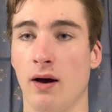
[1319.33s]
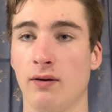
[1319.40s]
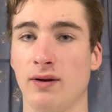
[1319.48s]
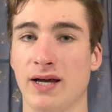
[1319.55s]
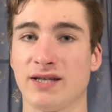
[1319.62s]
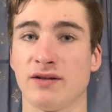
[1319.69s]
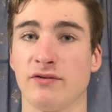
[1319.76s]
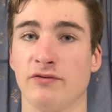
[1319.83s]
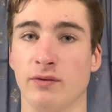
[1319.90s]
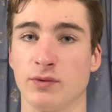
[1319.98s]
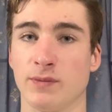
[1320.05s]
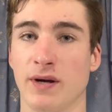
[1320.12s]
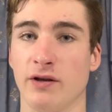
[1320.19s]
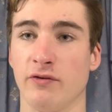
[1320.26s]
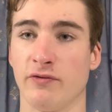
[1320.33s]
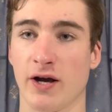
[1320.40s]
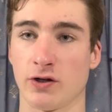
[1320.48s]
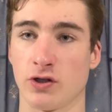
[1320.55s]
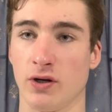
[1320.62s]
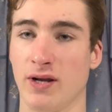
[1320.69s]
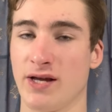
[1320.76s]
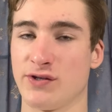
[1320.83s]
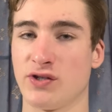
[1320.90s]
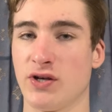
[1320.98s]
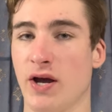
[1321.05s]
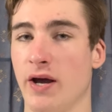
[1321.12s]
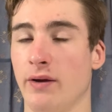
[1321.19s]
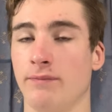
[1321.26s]
letting firms manufacture, let's
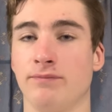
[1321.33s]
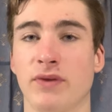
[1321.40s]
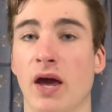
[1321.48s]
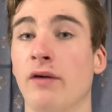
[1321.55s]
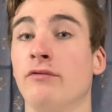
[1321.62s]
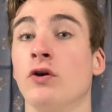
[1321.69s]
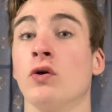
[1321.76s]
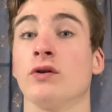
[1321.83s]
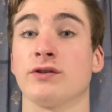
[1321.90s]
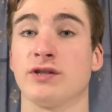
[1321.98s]
say, avionics